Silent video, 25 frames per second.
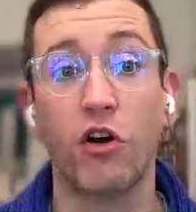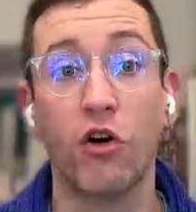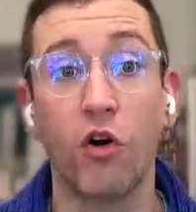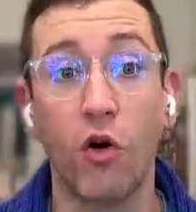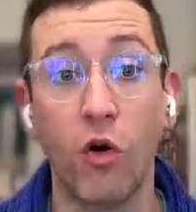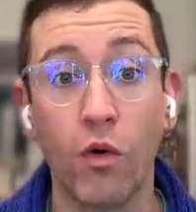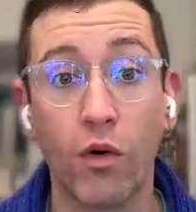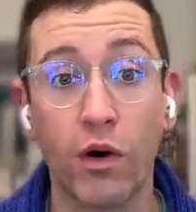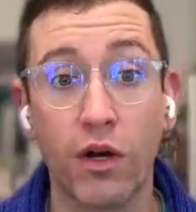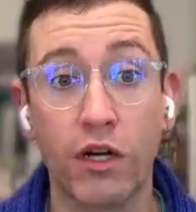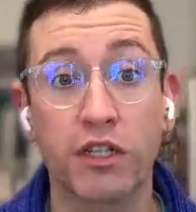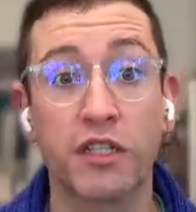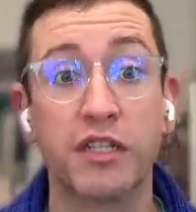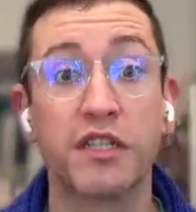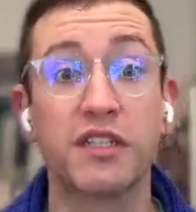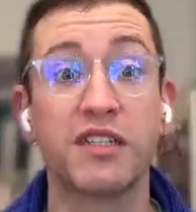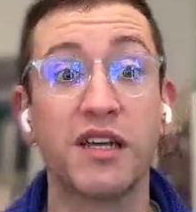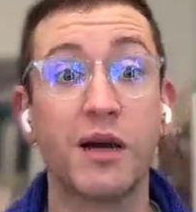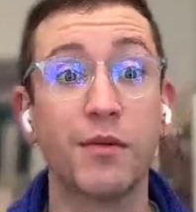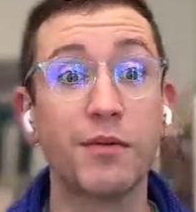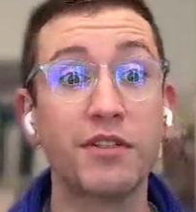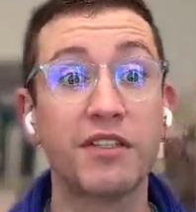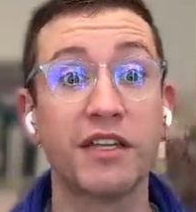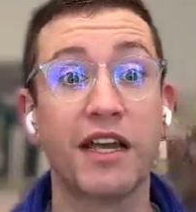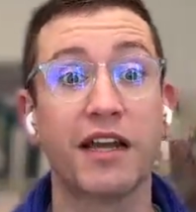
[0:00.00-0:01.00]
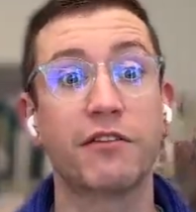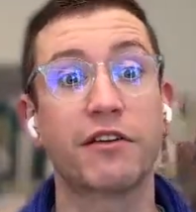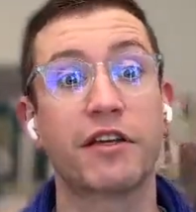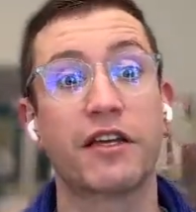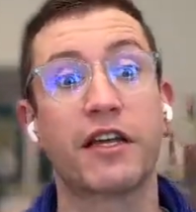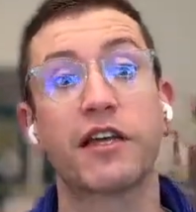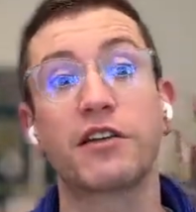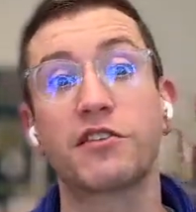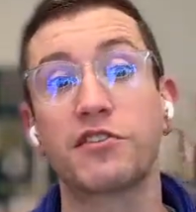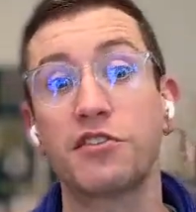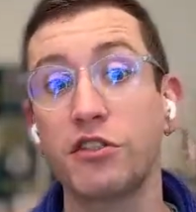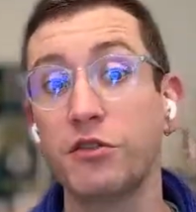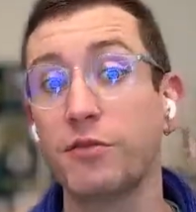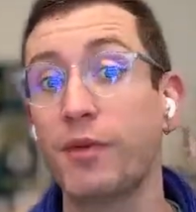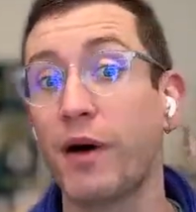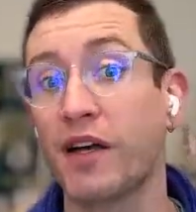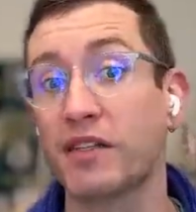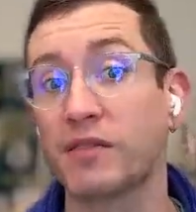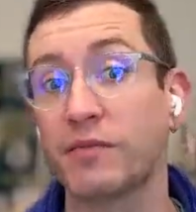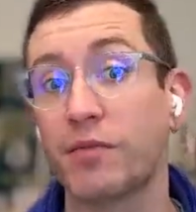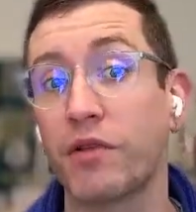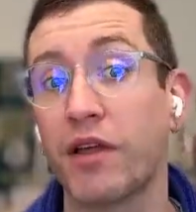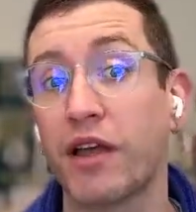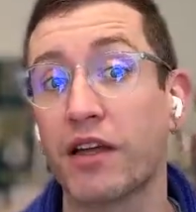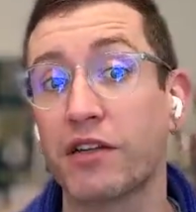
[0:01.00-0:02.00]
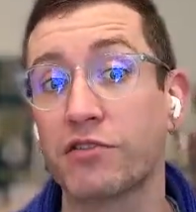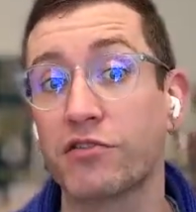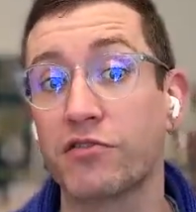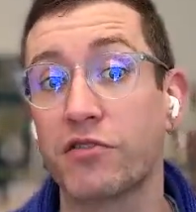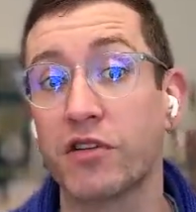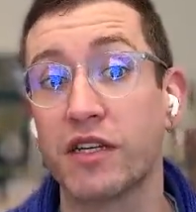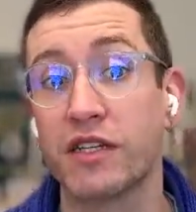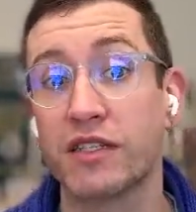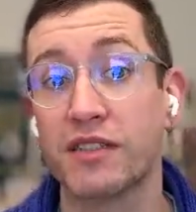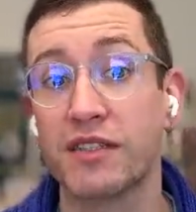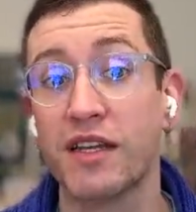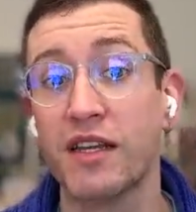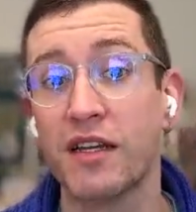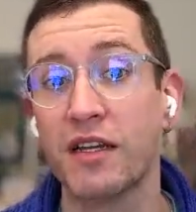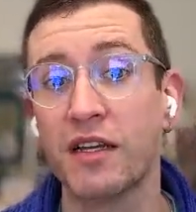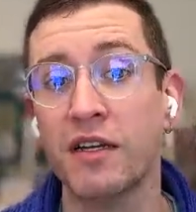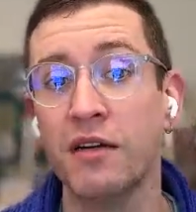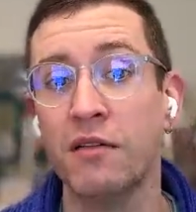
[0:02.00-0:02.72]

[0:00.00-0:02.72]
or to double down and get two possible entries,